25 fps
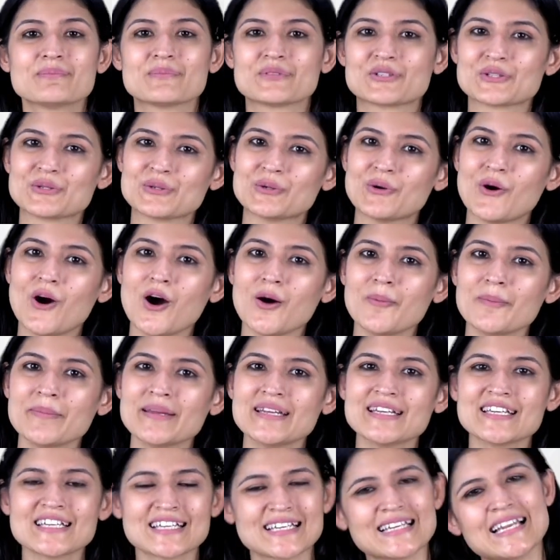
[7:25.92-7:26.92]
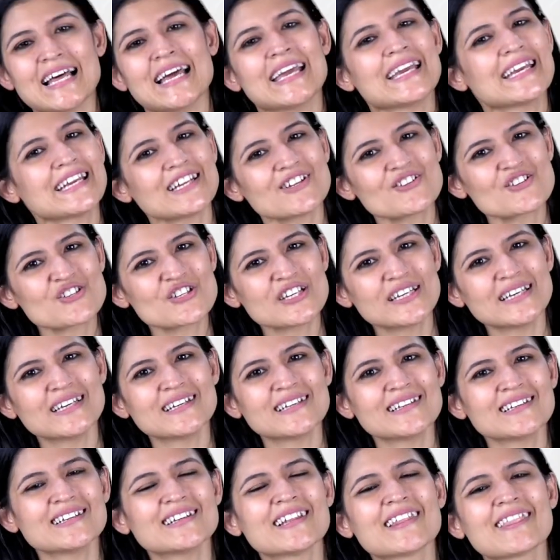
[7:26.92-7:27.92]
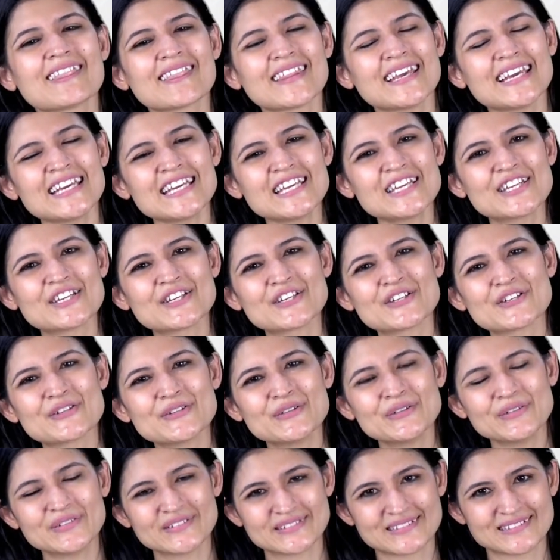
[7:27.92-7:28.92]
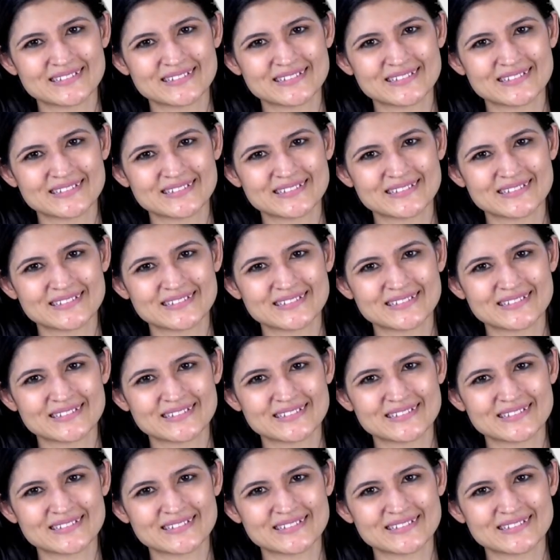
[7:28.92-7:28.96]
do comment, like and share. Thank you.